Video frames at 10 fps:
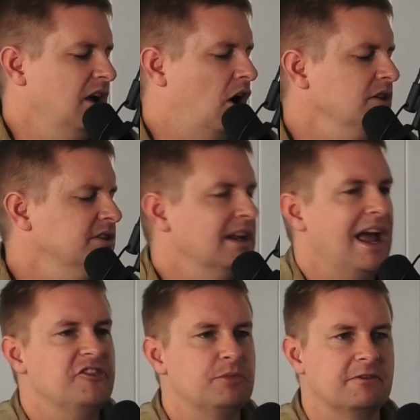I'd say it'd
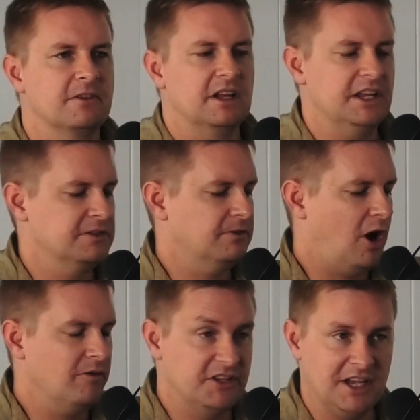have to be at least
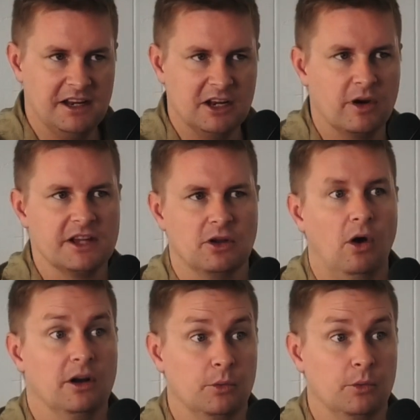five to ten degrees hotter,